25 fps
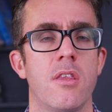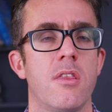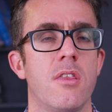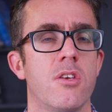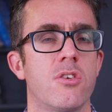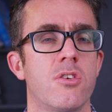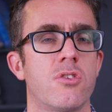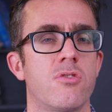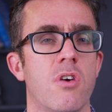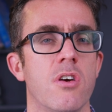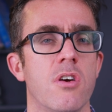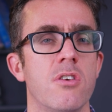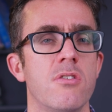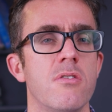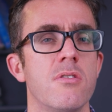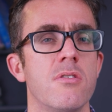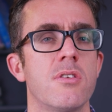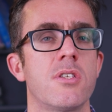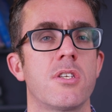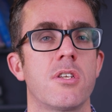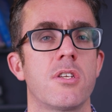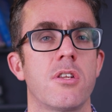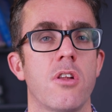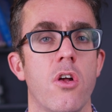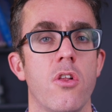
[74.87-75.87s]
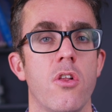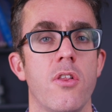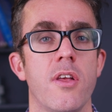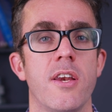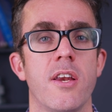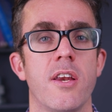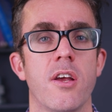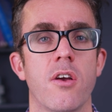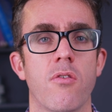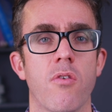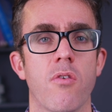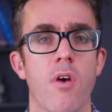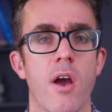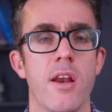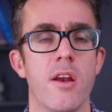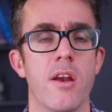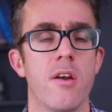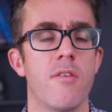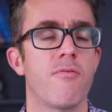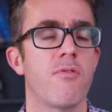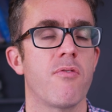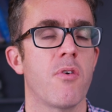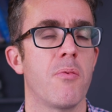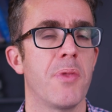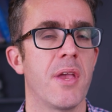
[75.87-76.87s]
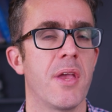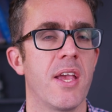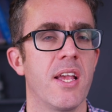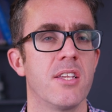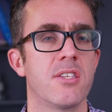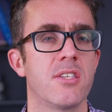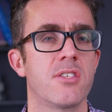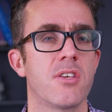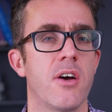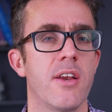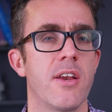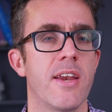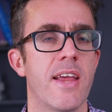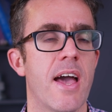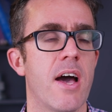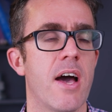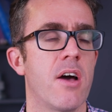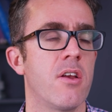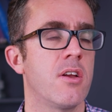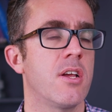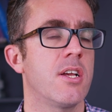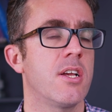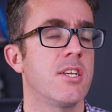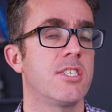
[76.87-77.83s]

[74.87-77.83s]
the structure is slowly degraded from the inside out,